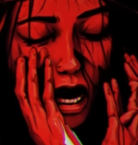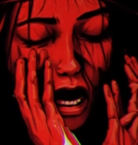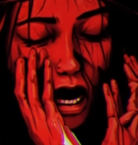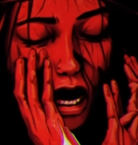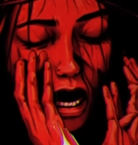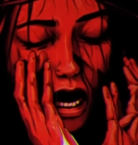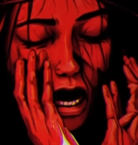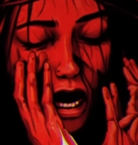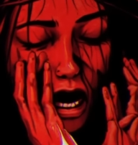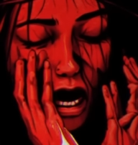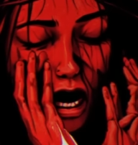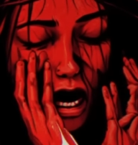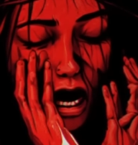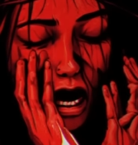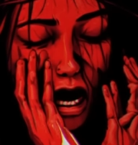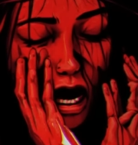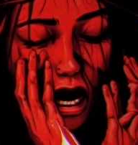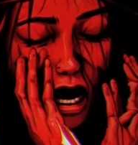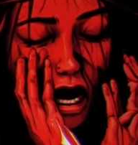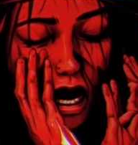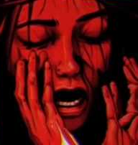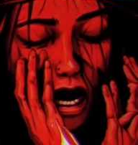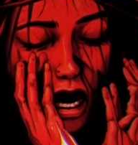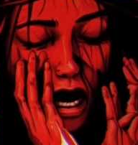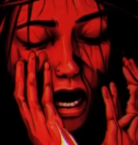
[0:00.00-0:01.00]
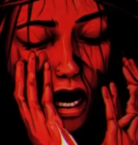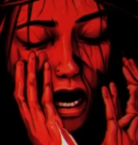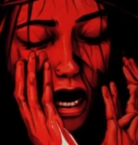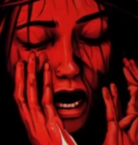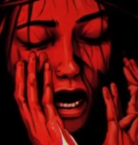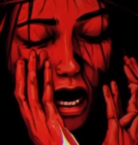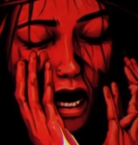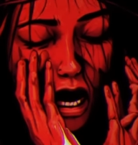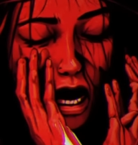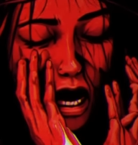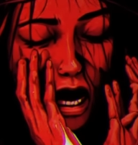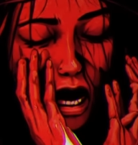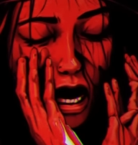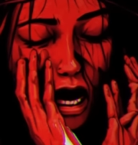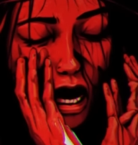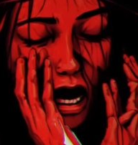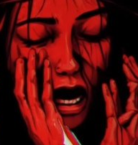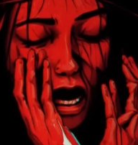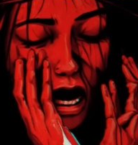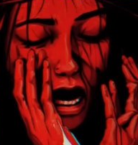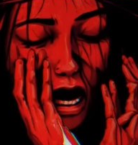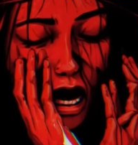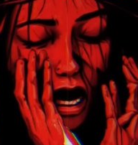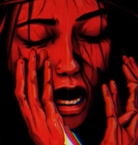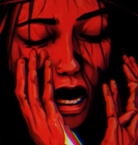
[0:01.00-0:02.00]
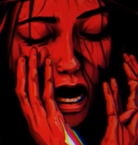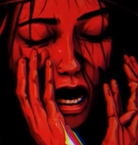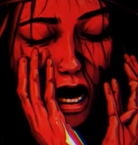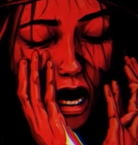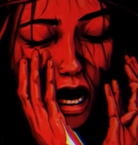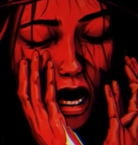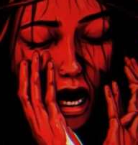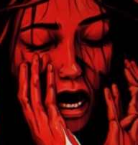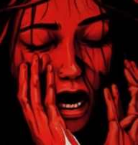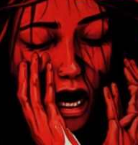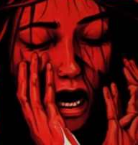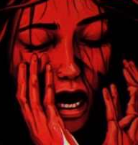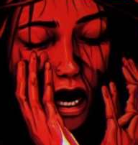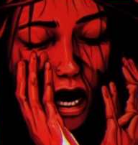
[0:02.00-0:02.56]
and bit her lip to hold back a scream.